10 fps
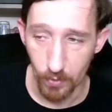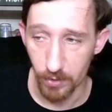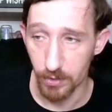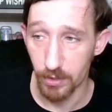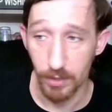
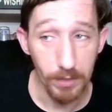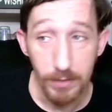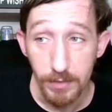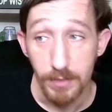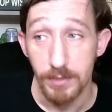Or
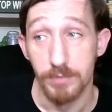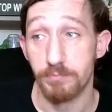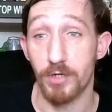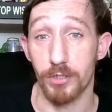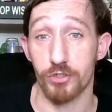
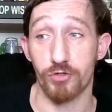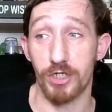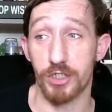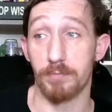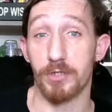Doctor
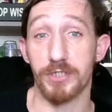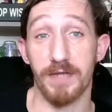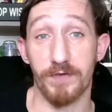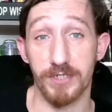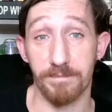Strange in the
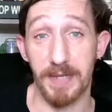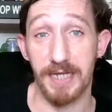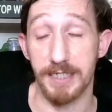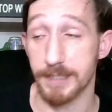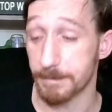Multiverse of
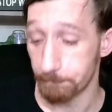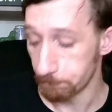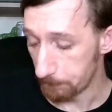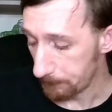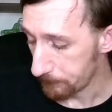Madness.
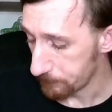